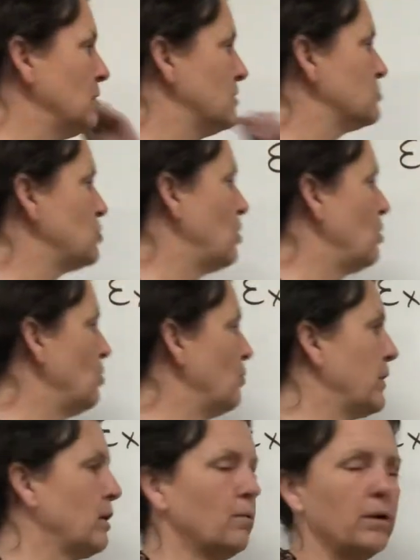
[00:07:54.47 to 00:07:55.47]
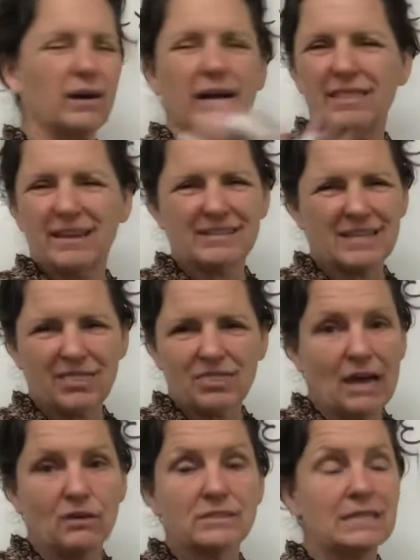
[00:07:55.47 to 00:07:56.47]
So there were, I think,
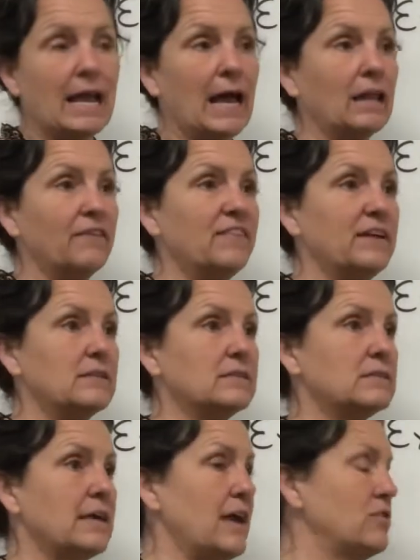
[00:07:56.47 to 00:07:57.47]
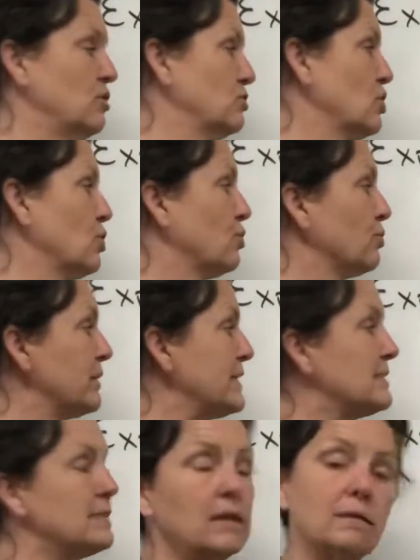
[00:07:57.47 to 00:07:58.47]
10,000 elephants and they're
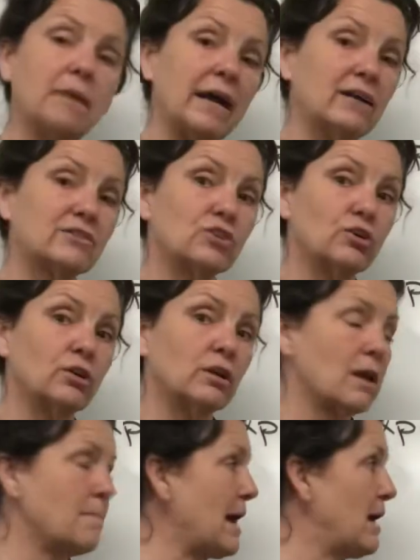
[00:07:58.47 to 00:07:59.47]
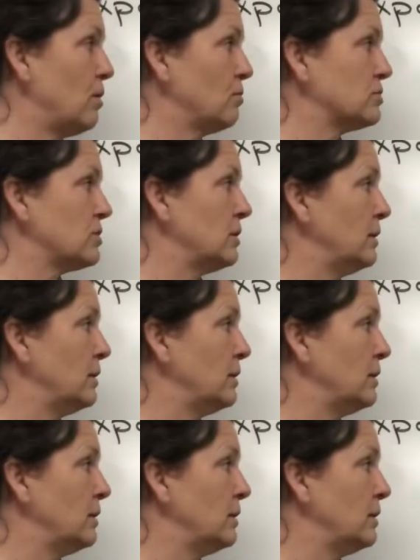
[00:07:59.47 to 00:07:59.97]
decreasing by a certain amount.